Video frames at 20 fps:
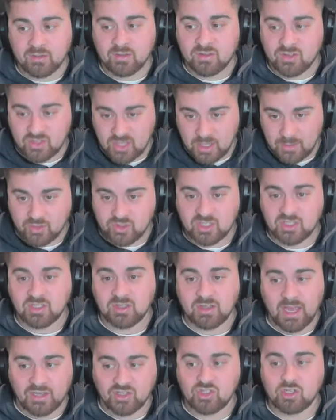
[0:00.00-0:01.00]
than the Sabres
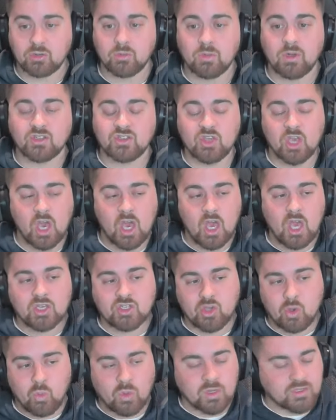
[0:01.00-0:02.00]
season last year was.
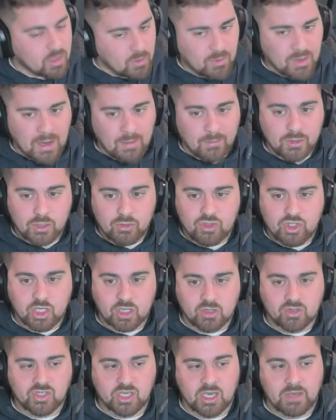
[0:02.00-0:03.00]
So what's going on with New
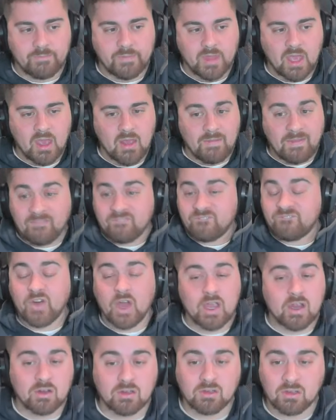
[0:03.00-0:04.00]
Jersey? They
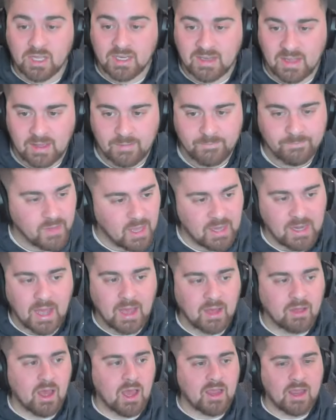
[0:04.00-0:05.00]
fired Lindy, and
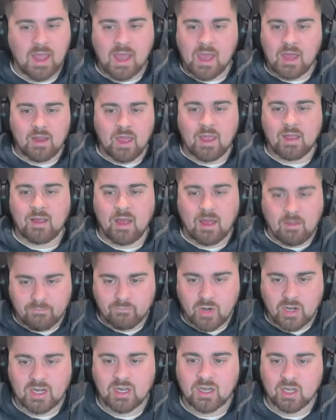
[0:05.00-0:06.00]
I, I got I, I'm
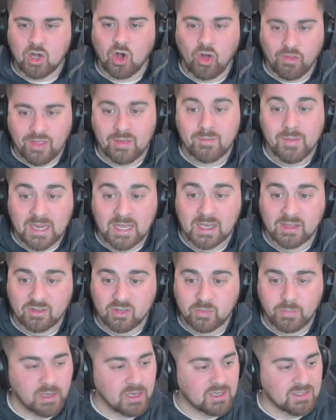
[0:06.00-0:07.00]
ready to call them
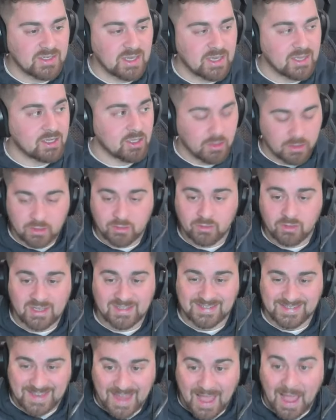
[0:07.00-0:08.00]
idiots because it clearly
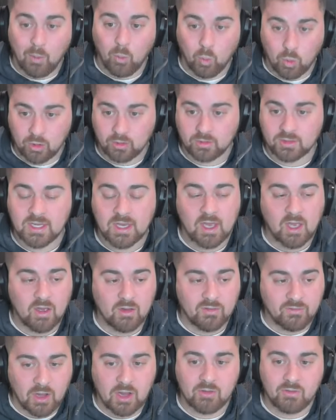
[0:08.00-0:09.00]
has not worked
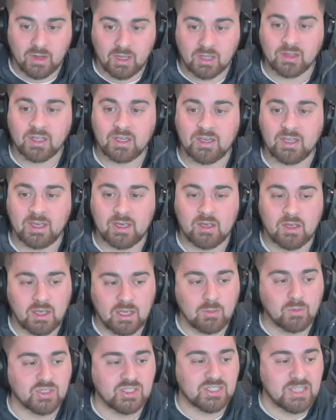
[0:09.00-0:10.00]
firing Lindy
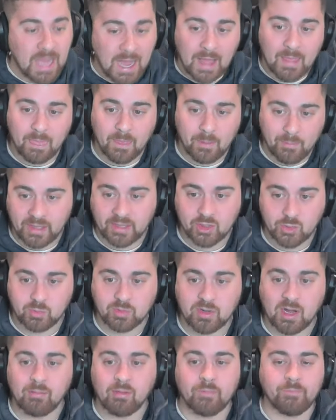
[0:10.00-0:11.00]
he was not the biggest
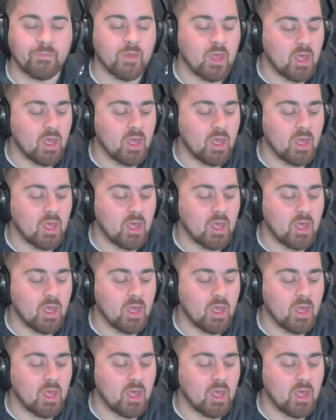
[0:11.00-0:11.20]
problem